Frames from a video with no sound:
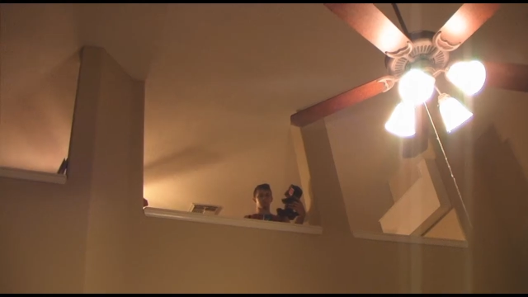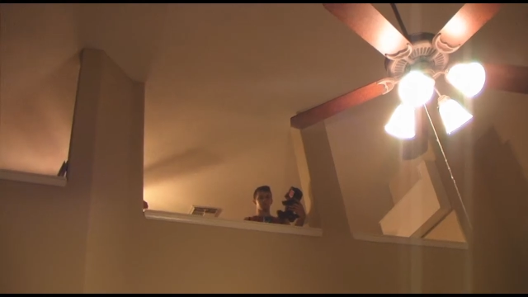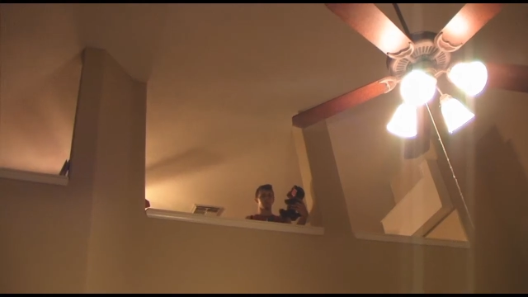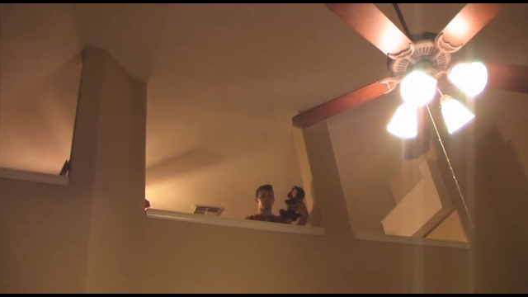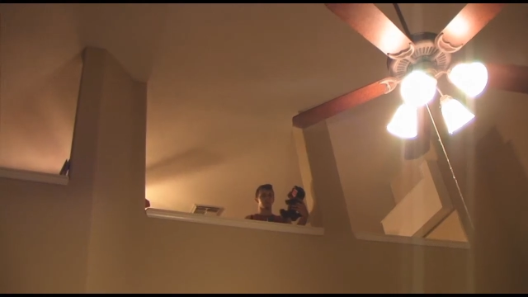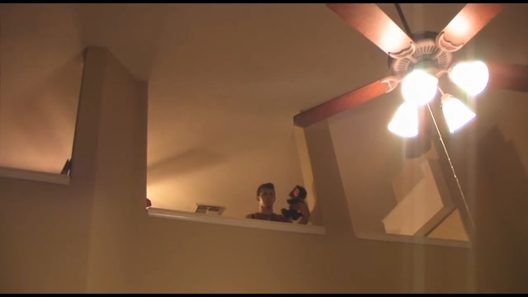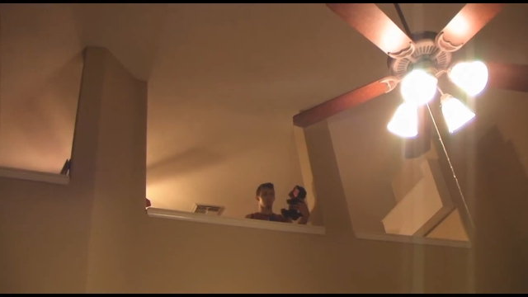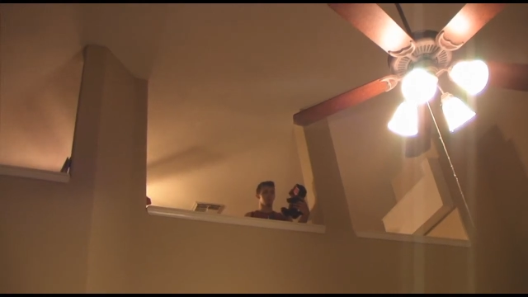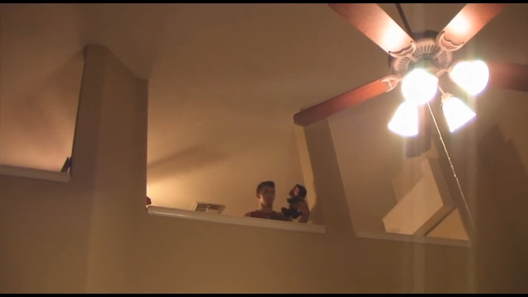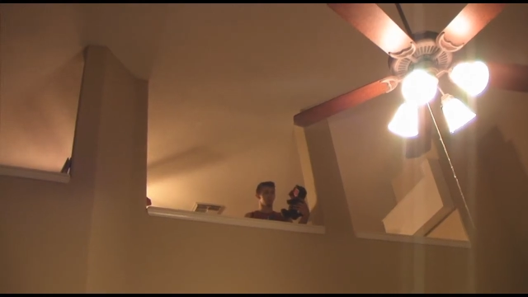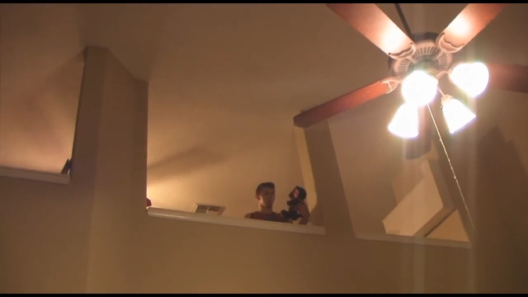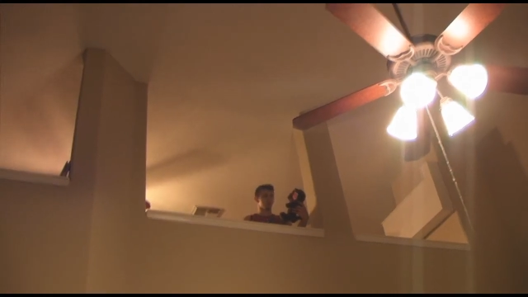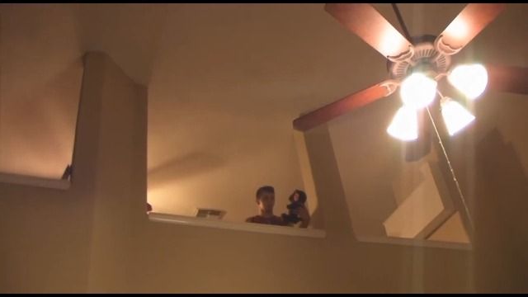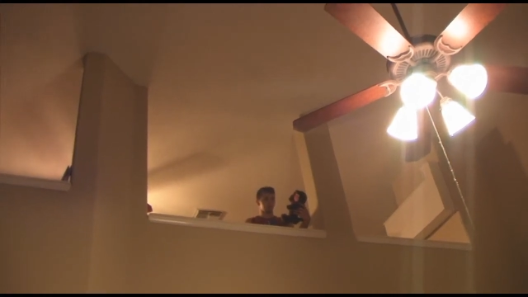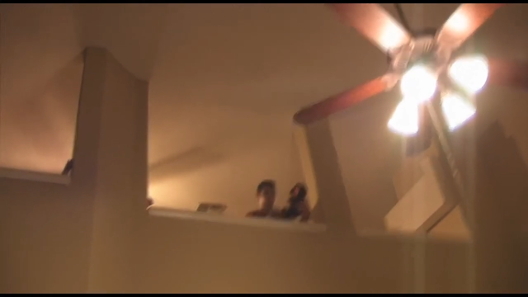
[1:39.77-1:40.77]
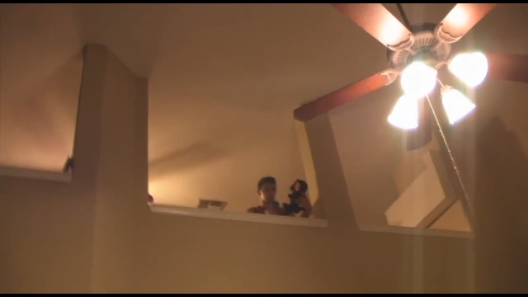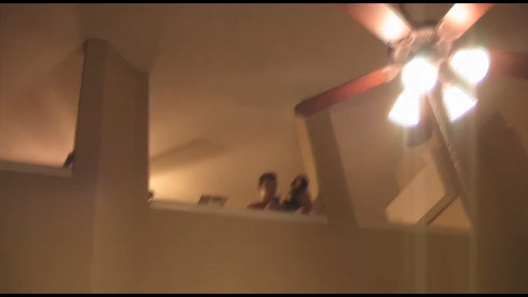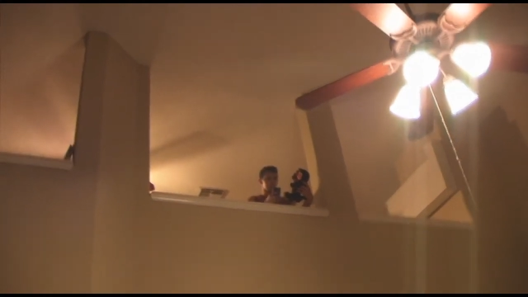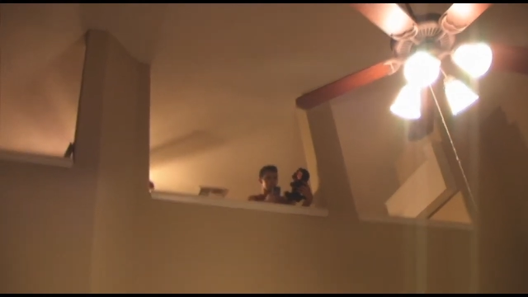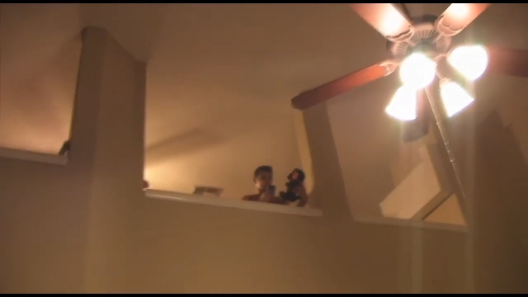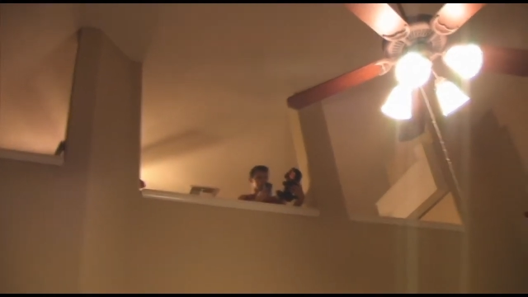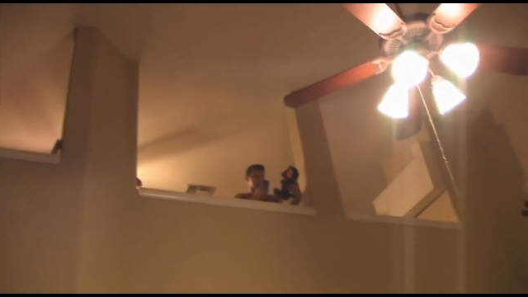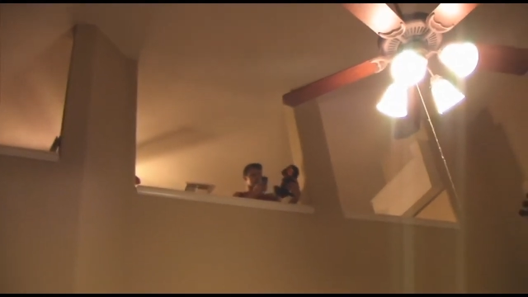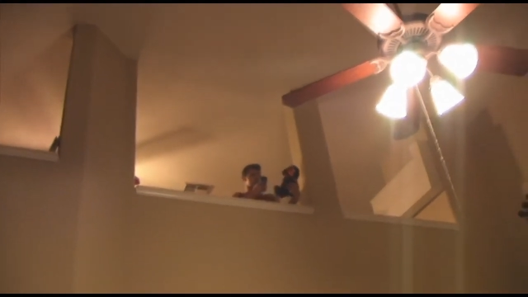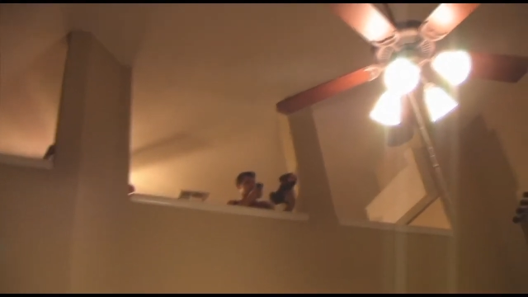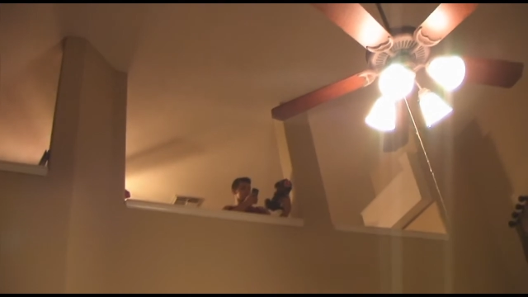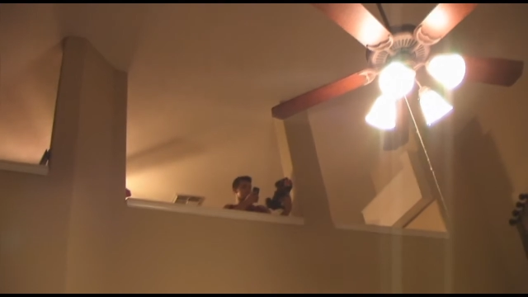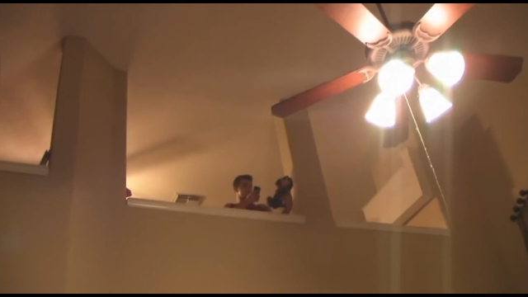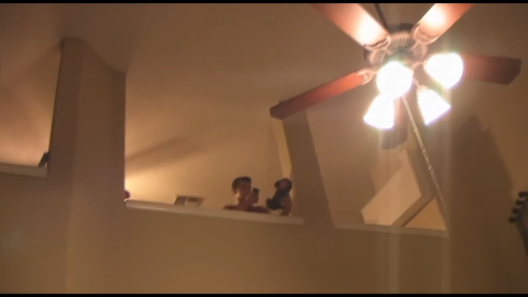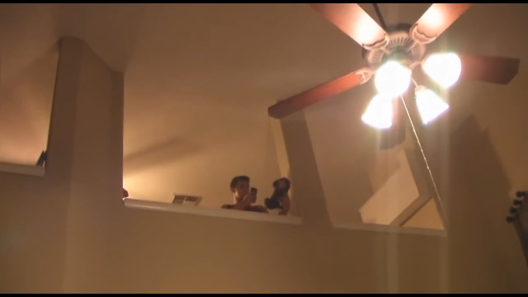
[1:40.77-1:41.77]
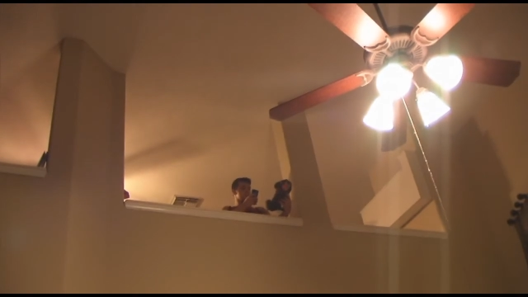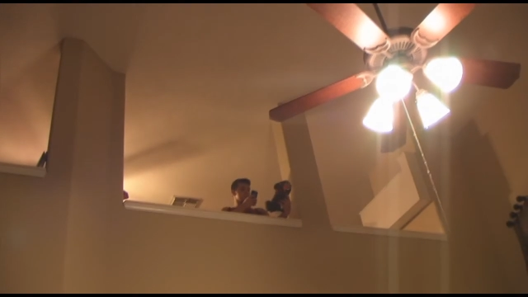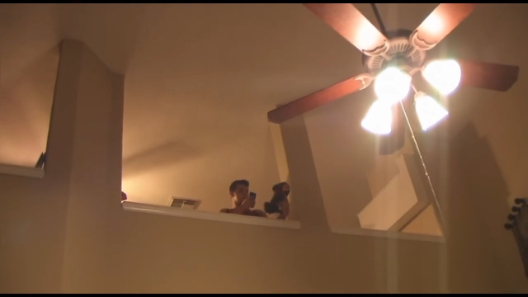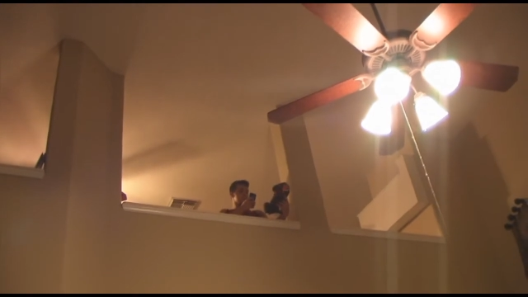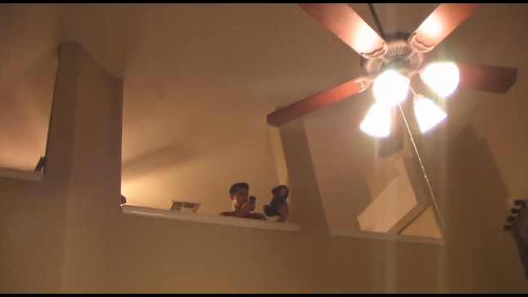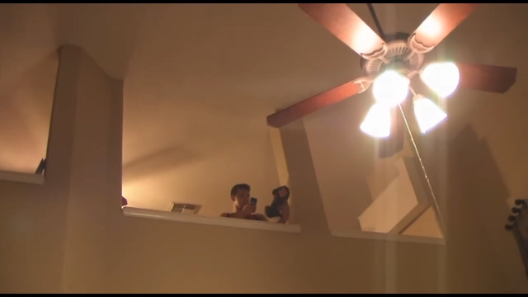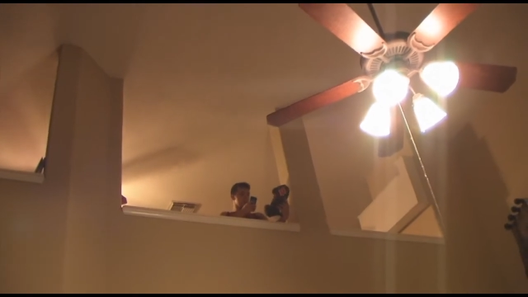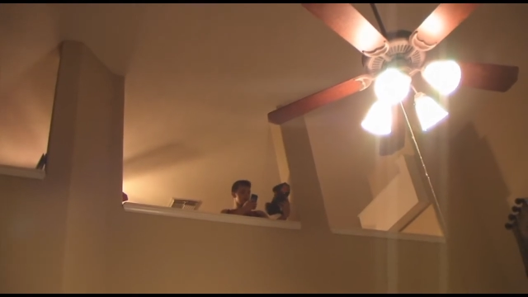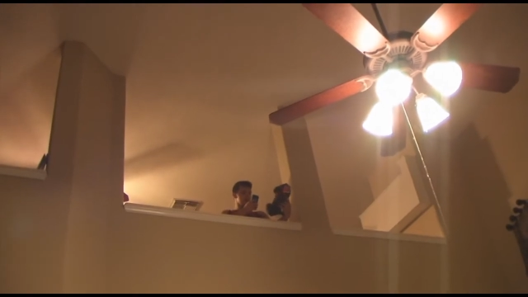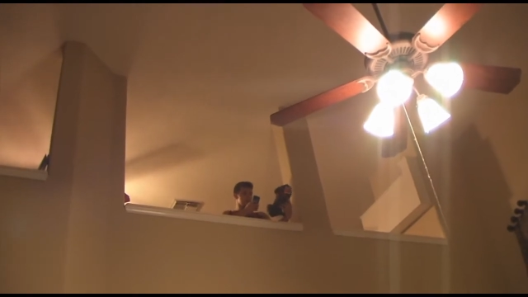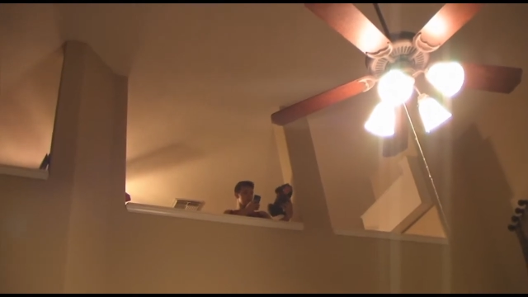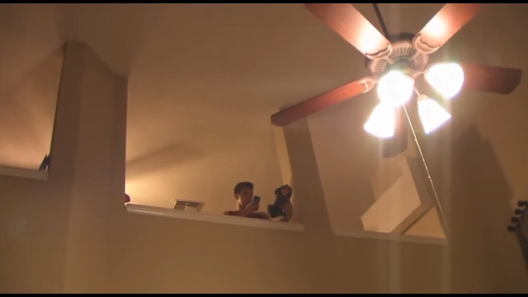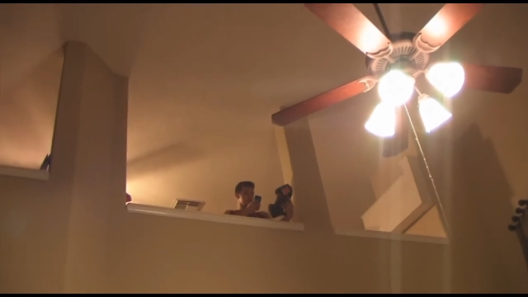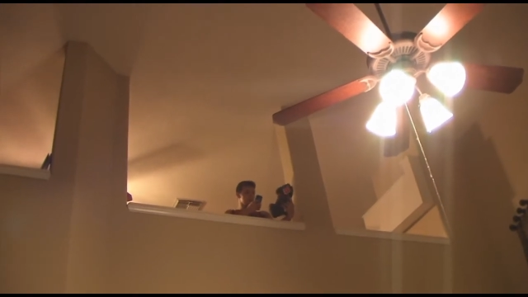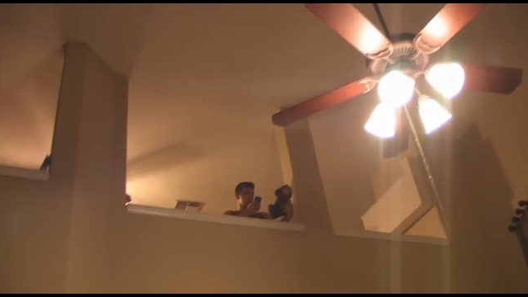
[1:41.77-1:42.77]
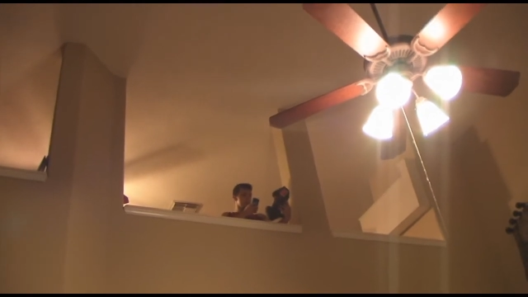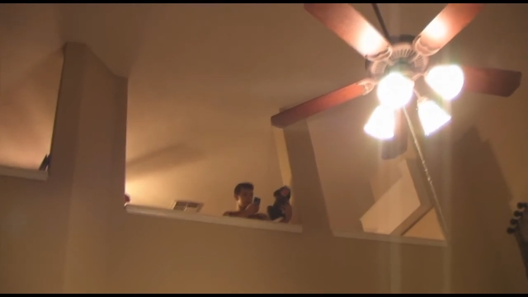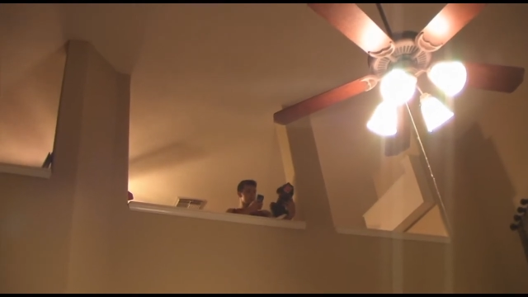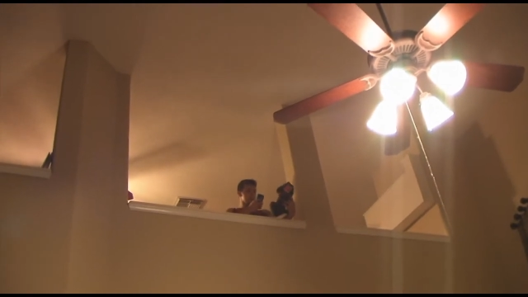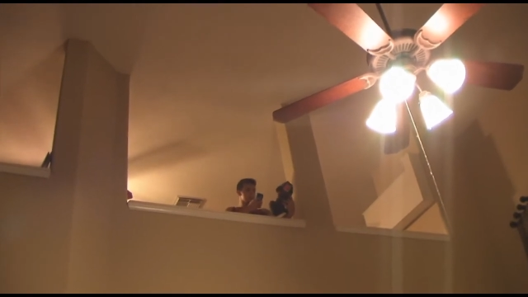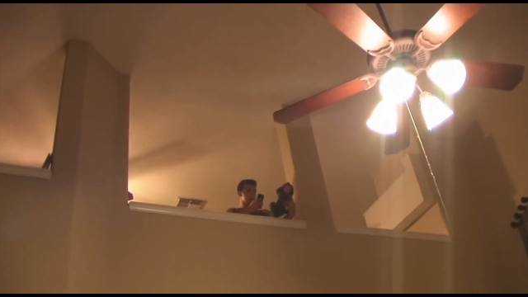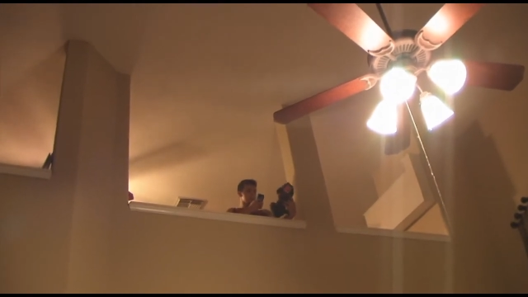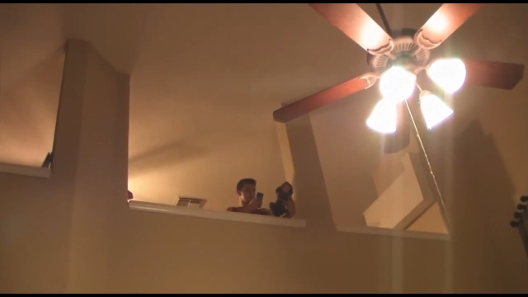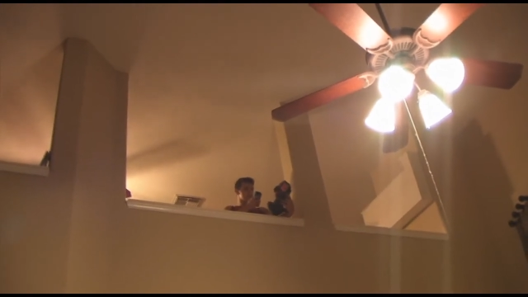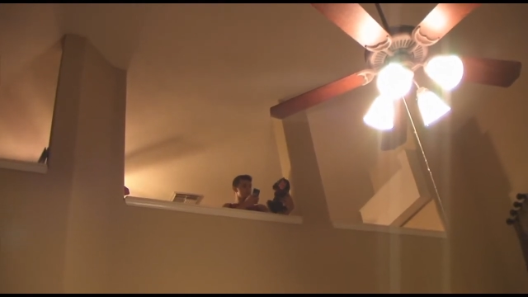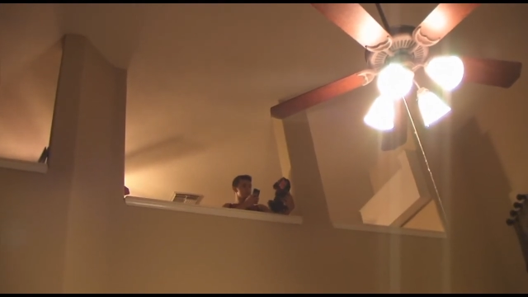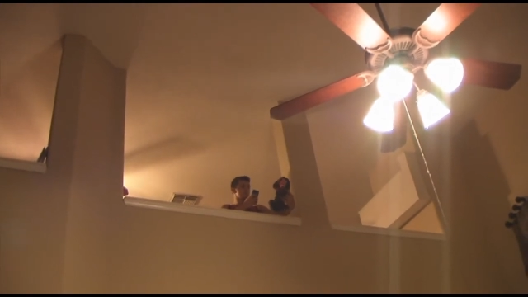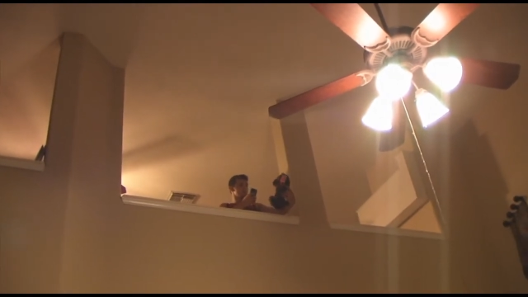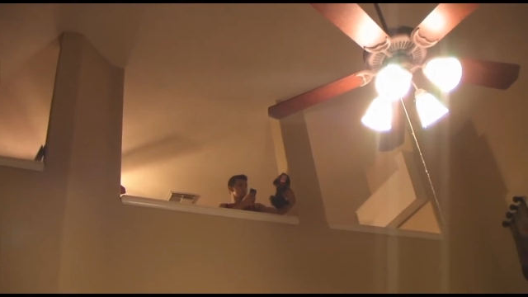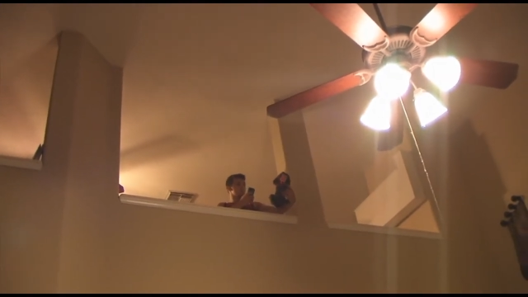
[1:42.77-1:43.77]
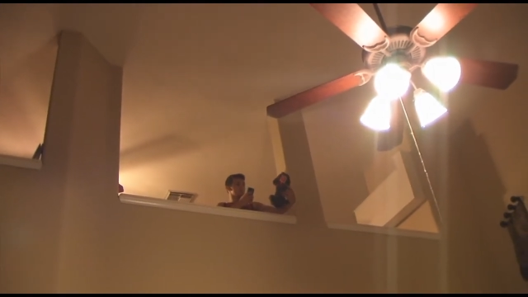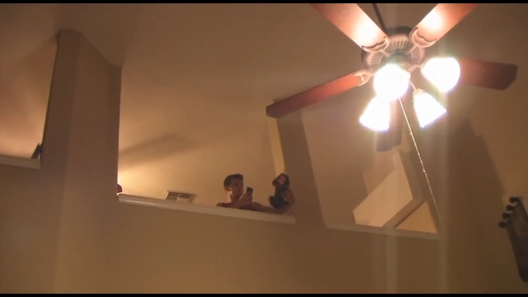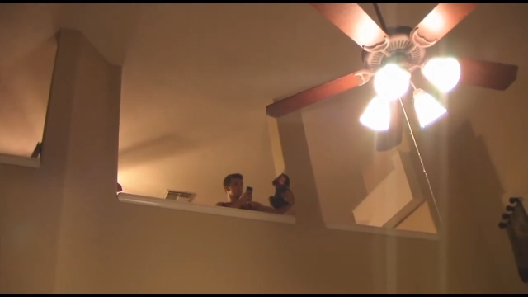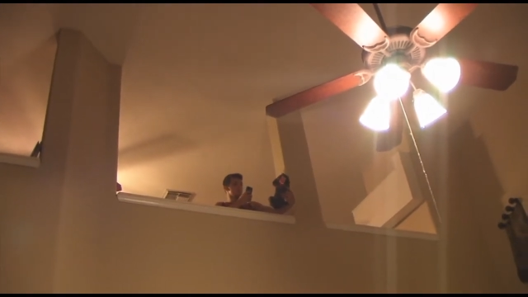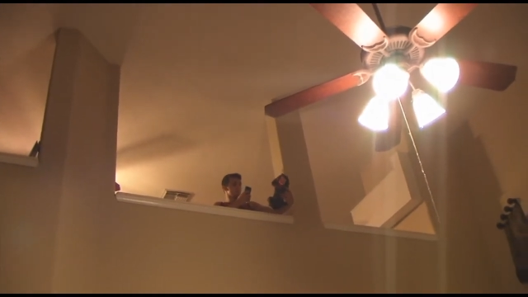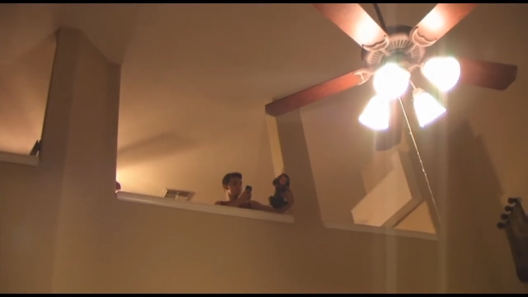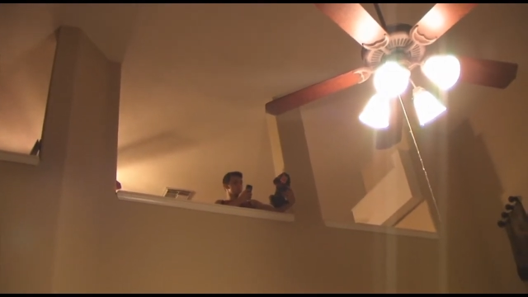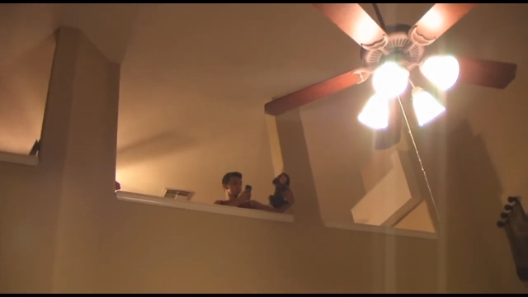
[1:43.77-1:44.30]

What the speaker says: [unreadable: no face in view]